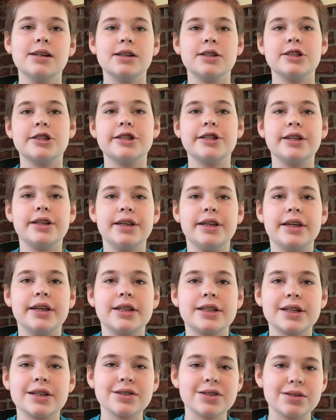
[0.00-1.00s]
She
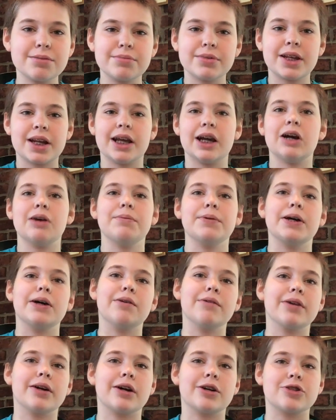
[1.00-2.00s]
tells him that he'll be
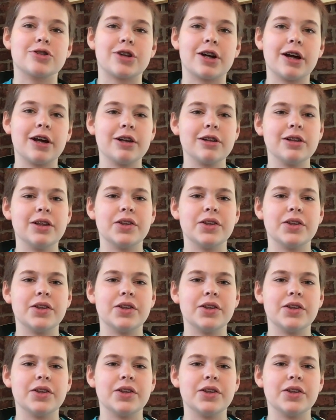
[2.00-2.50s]
going on trial,